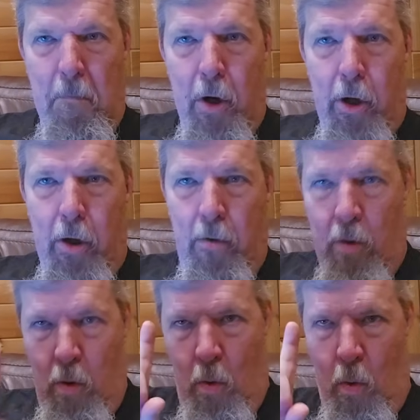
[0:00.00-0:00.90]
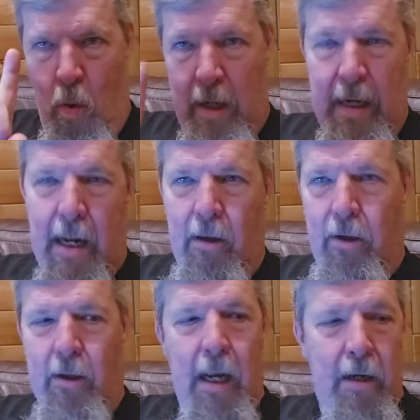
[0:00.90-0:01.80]
Murder, $1.
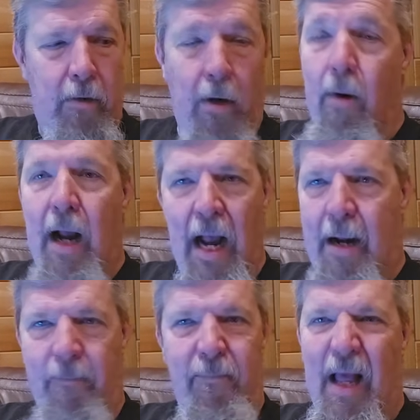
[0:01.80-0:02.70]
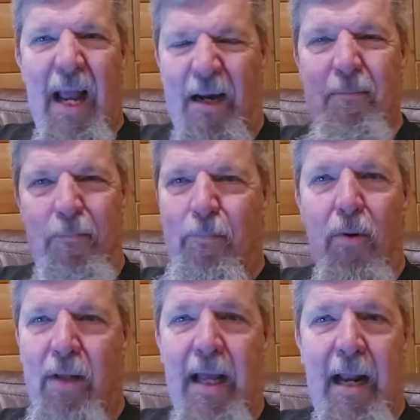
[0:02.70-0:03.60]
I don't know. I could
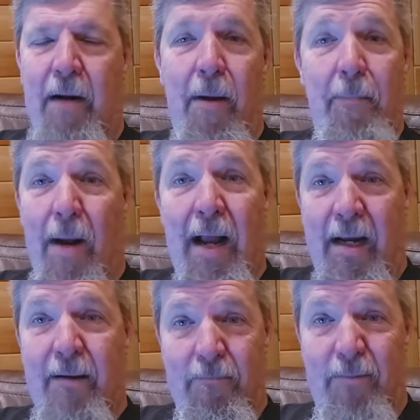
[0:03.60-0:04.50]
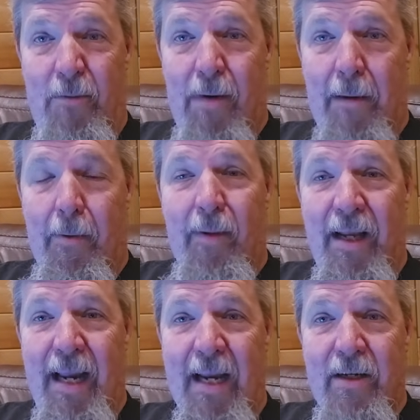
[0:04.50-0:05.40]
pull that out of my pocket. You probably
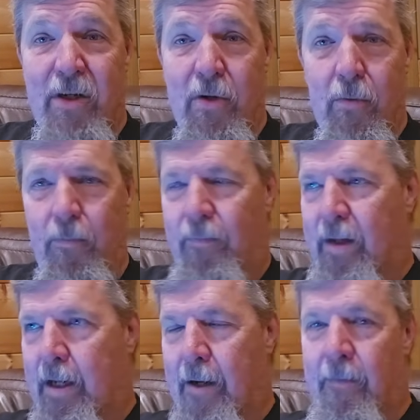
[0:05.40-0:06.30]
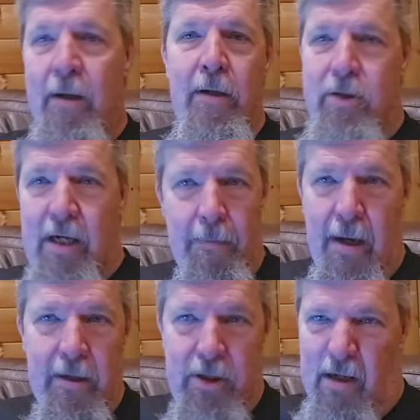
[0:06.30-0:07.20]
can too. Okay. Gee, I'm
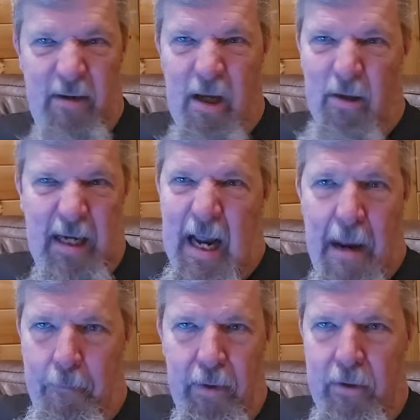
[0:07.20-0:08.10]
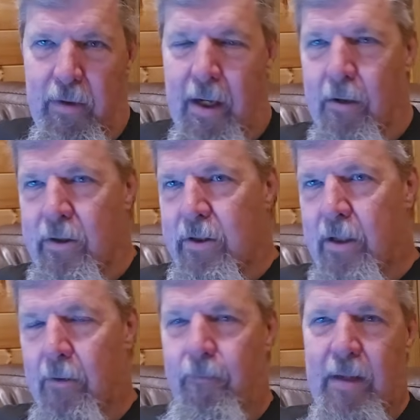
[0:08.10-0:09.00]
out of jail. Killed a cop, but who cares?
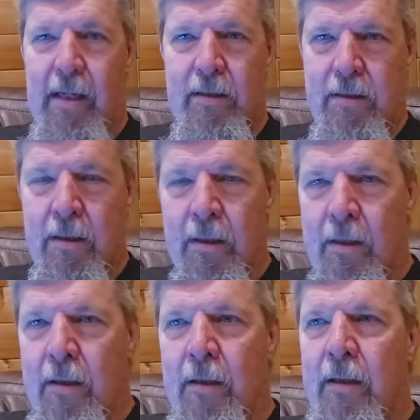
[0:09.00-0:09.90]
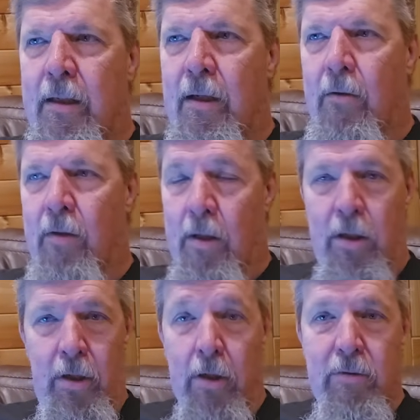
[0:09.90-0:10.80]
No, that's, you know,
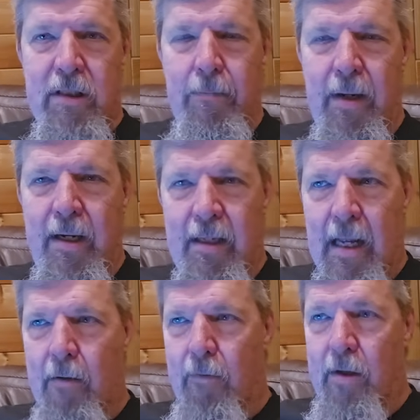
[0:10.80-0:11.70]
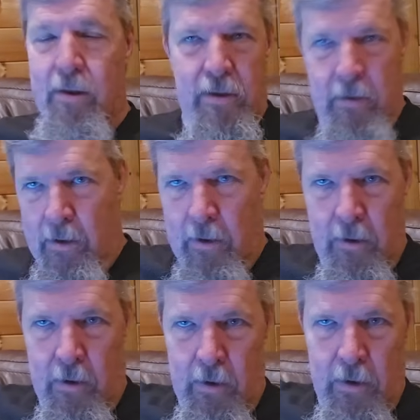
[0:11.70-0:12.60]
used to be that was
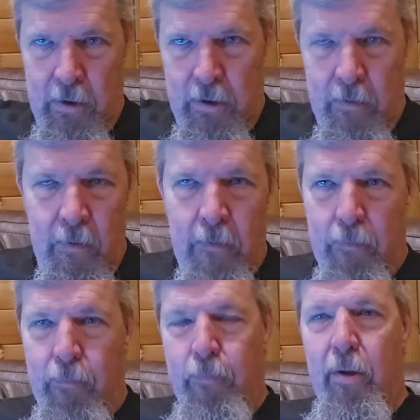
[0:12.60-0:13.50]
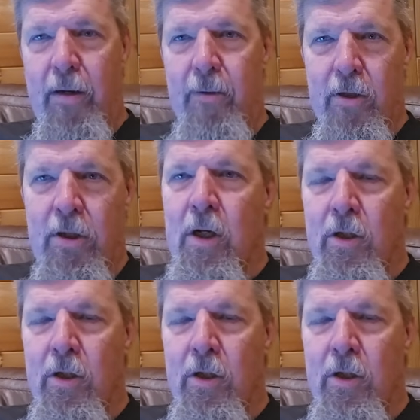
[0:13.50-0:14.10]
pretty much